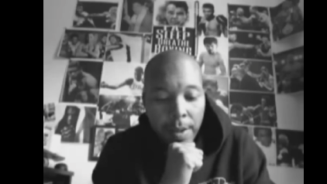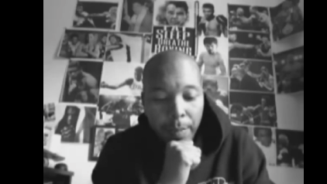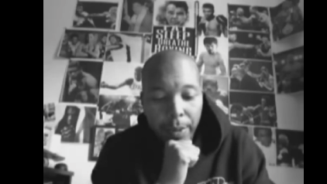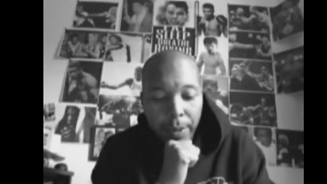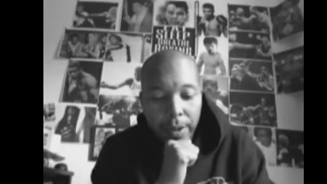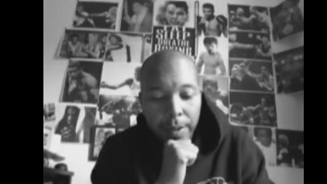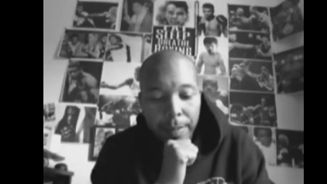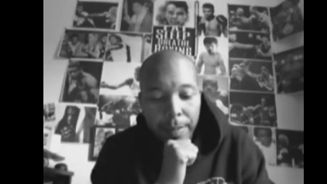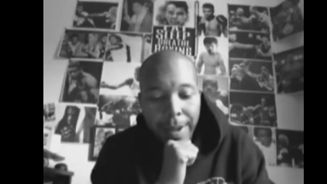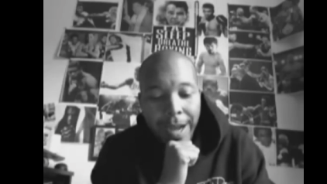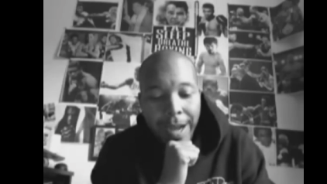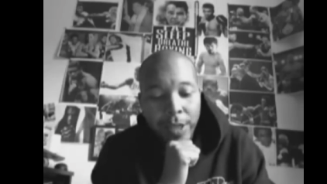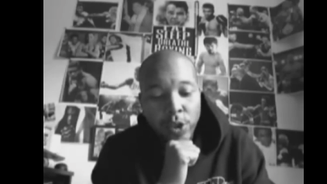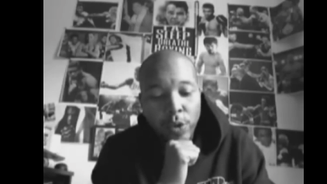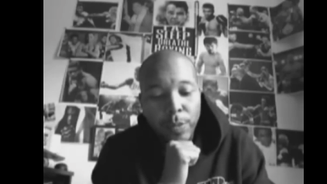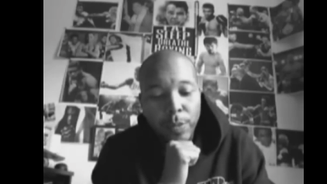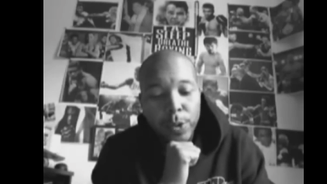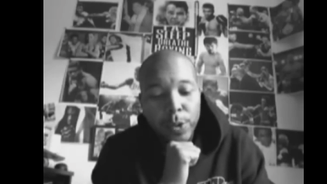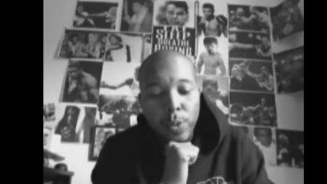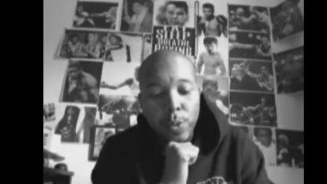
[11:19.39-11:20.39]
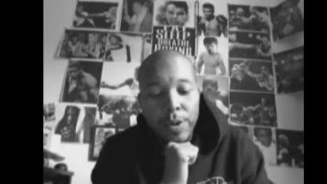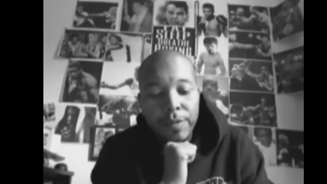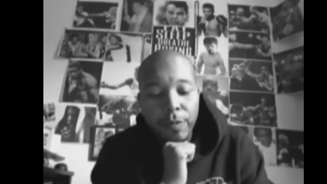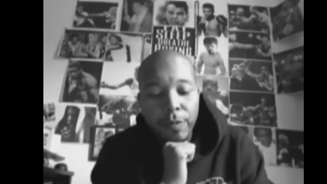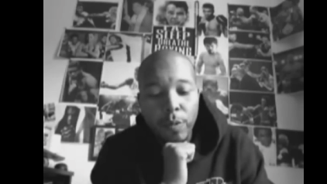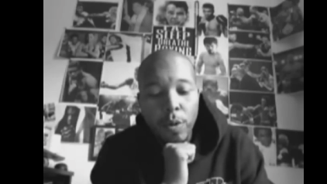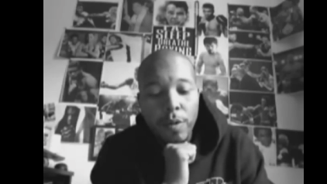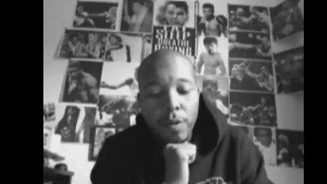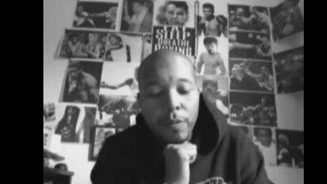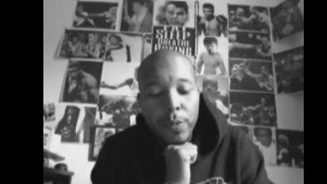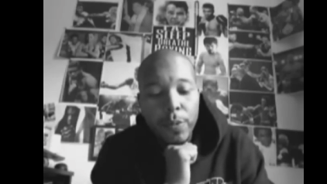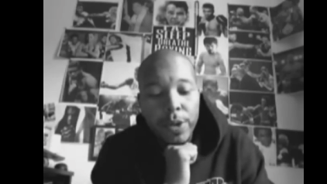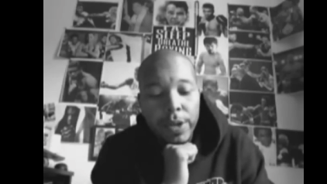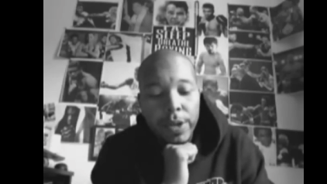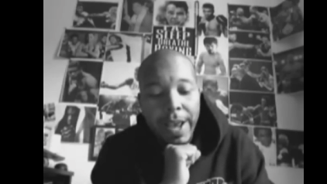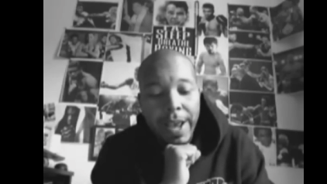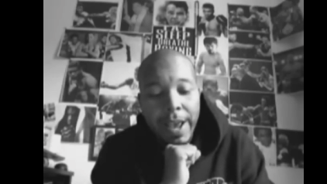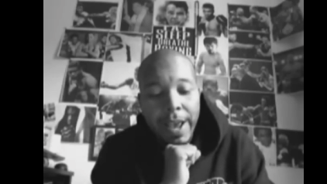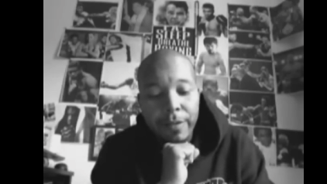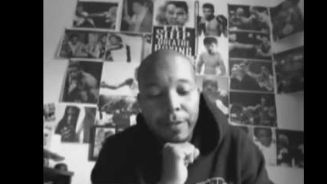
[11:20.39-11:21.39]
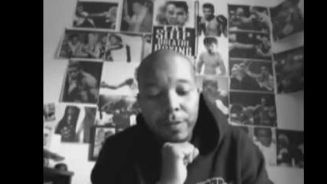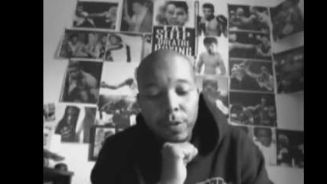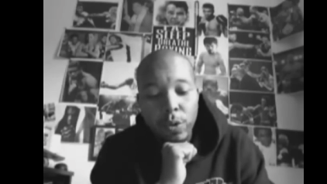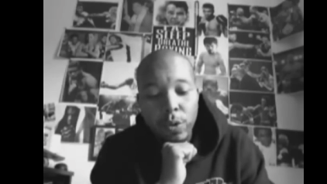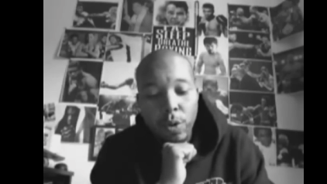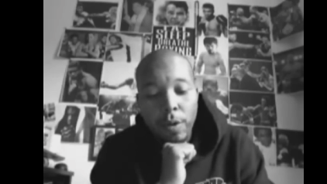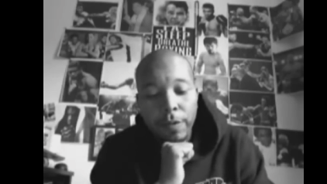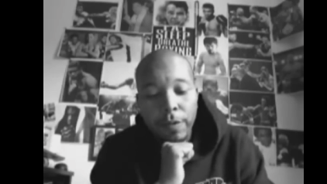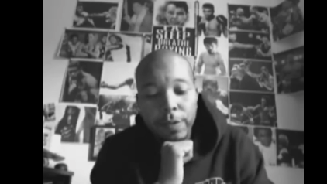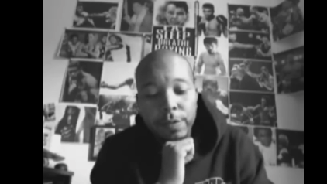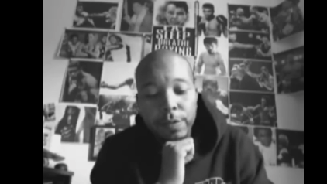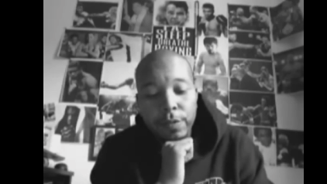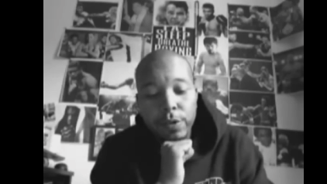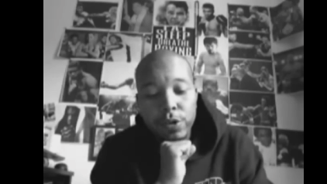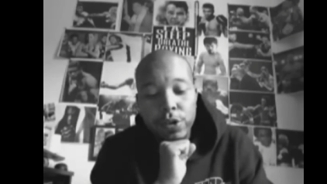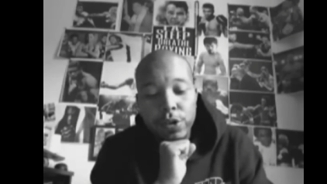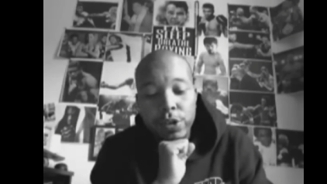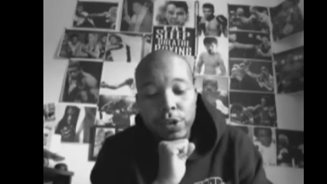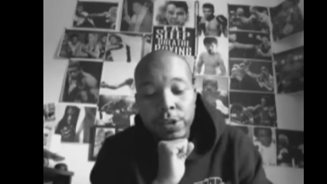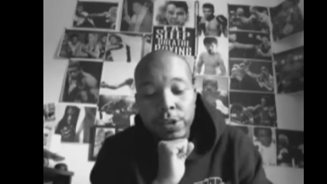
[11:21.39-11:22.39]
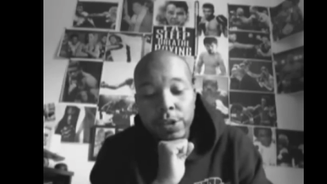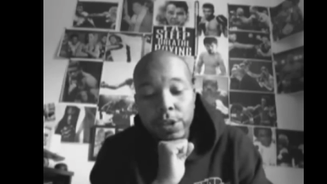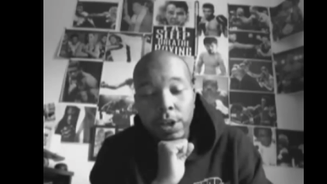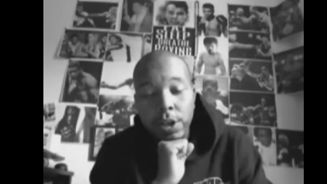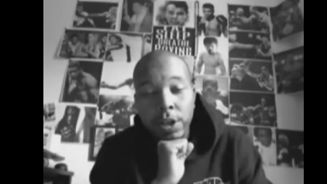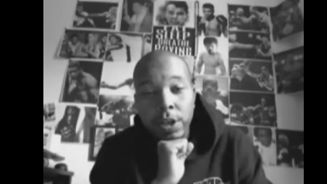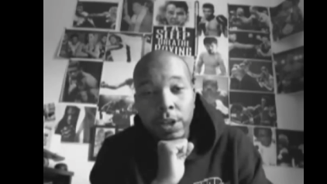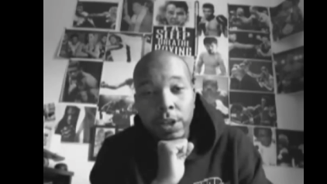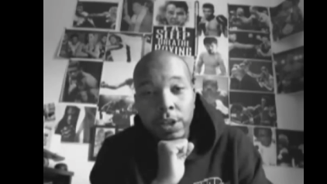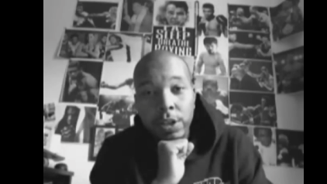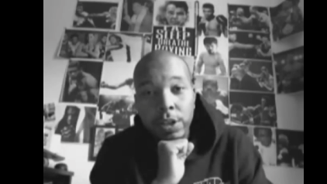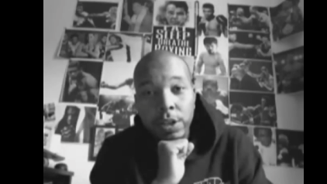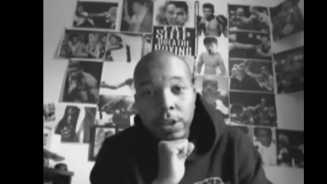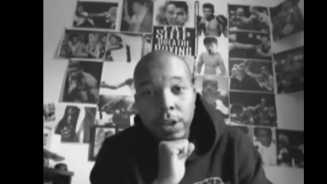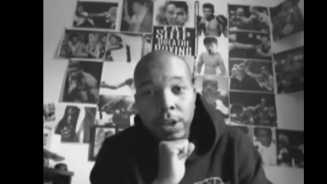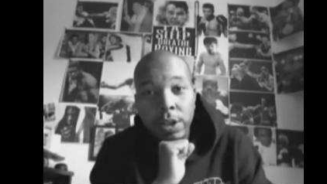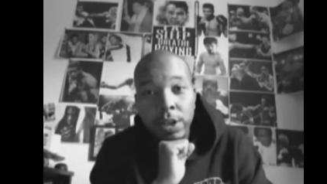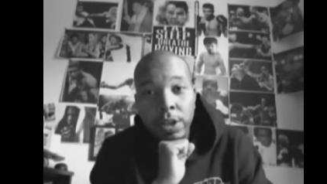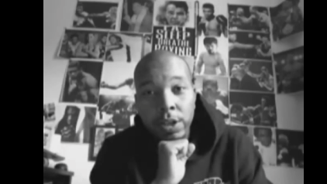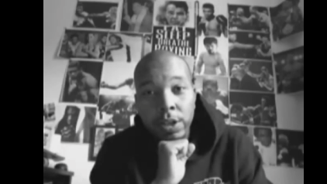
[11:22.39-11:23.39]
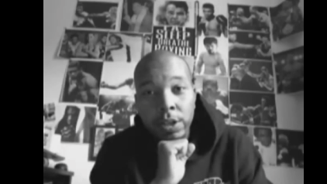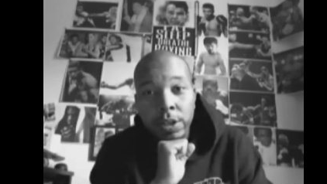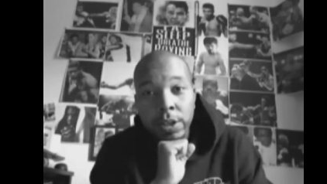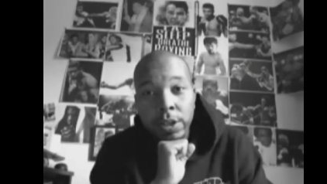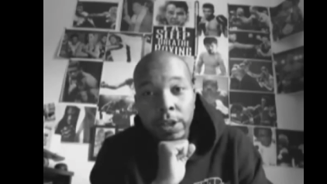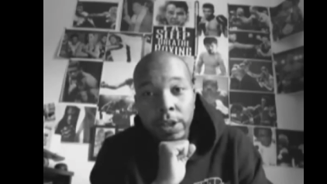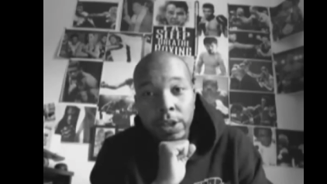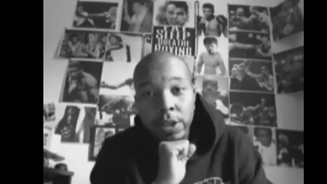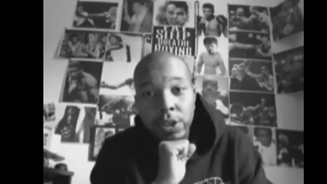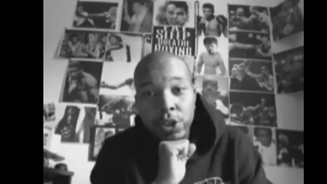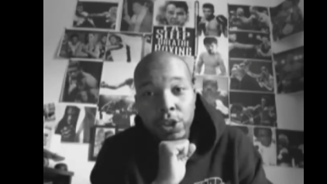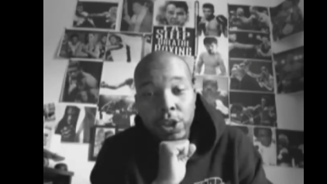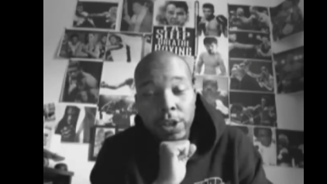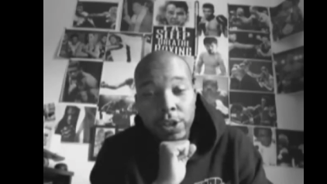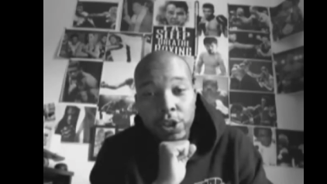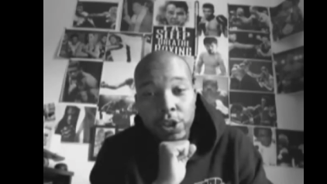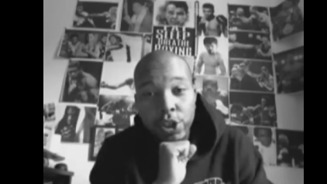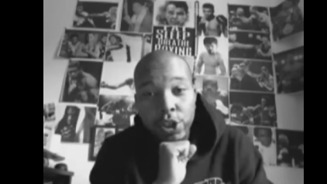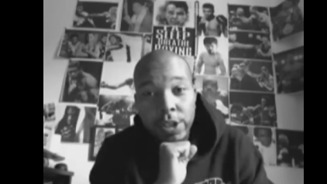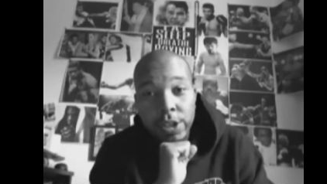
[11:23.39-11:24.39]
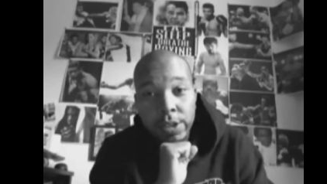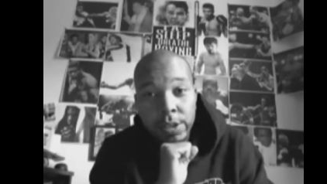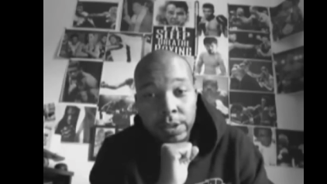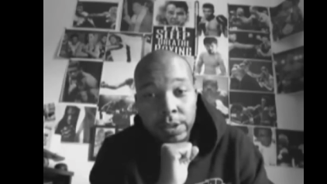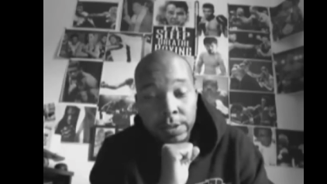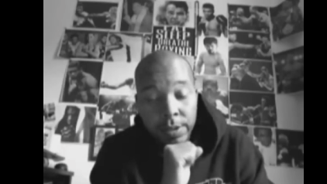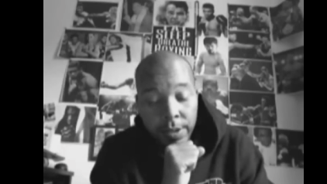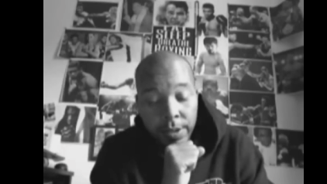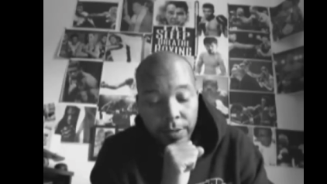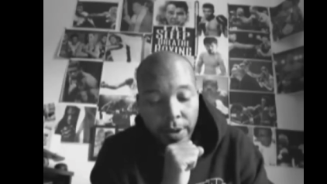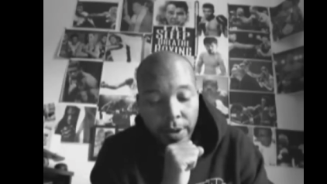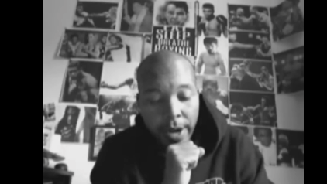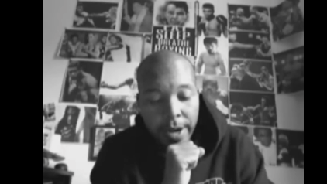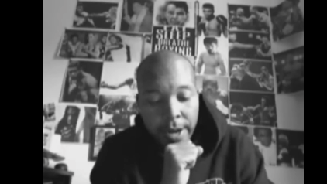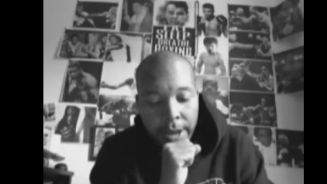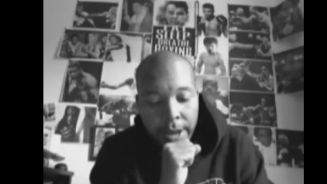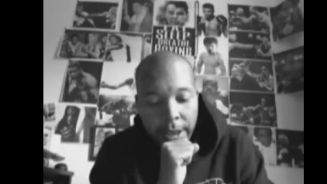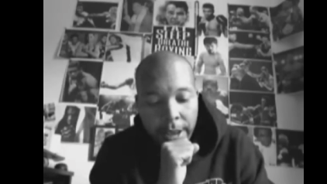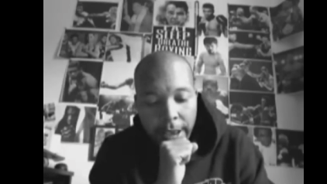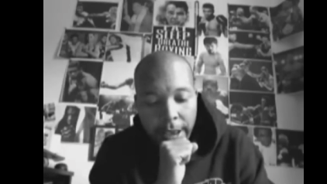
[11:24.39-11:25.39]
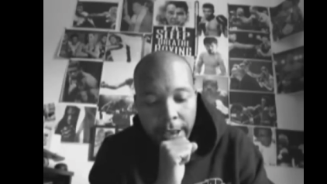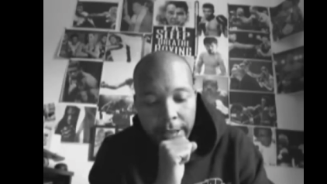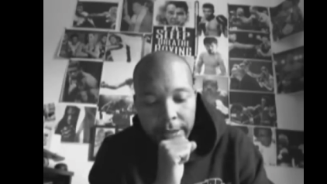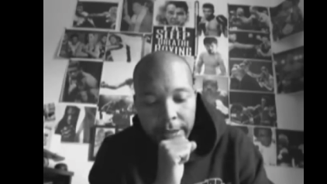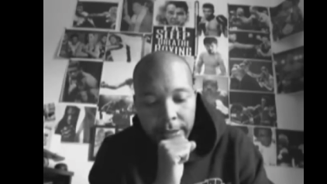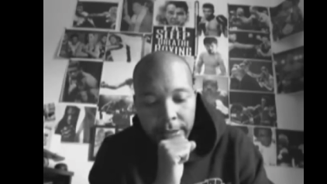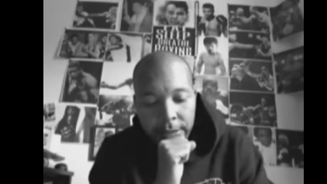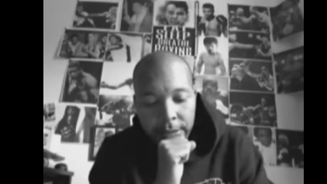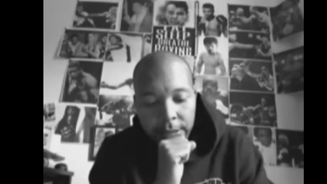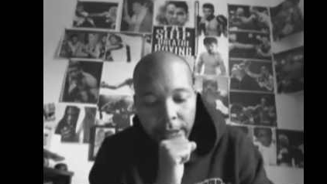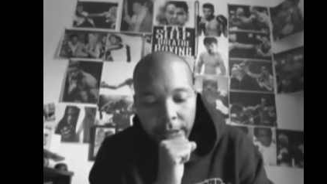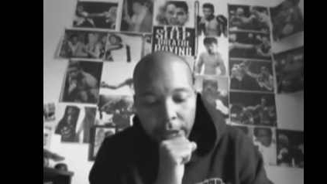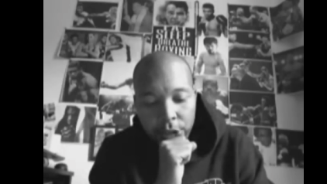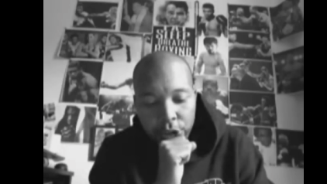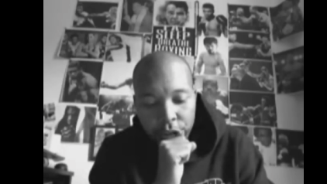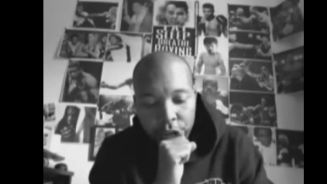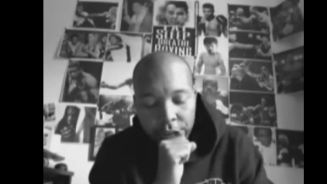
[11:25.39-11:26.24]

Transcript: But um, October 24th, we're going to have Crawford versus uh, uh, Jean, right? And uh, Dierry